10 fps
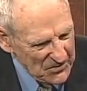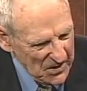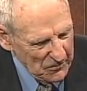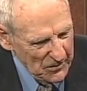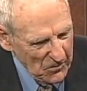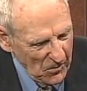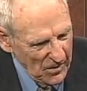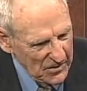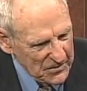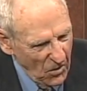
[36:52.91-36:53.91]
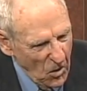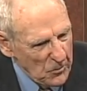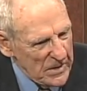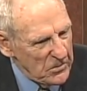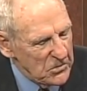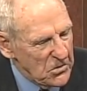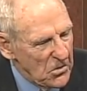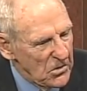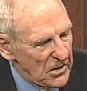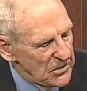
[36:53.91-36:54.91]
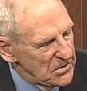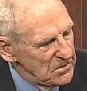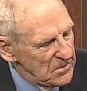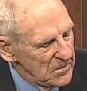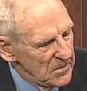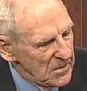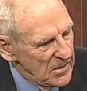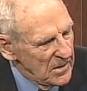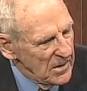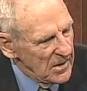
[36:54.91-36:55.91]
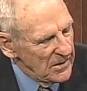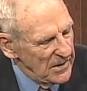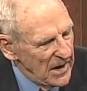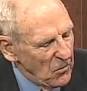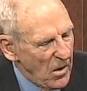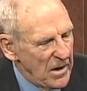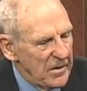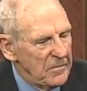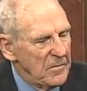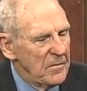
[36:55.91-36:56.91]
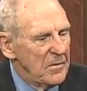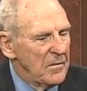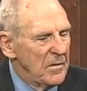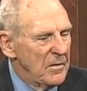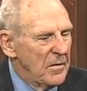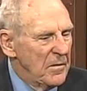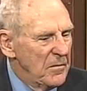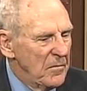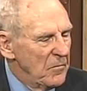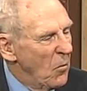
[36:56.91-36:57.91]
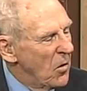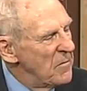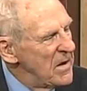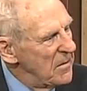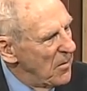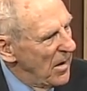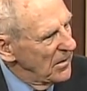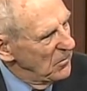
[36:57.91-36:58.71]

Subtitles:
simply was All People's Coalition. They wanted more mini parks.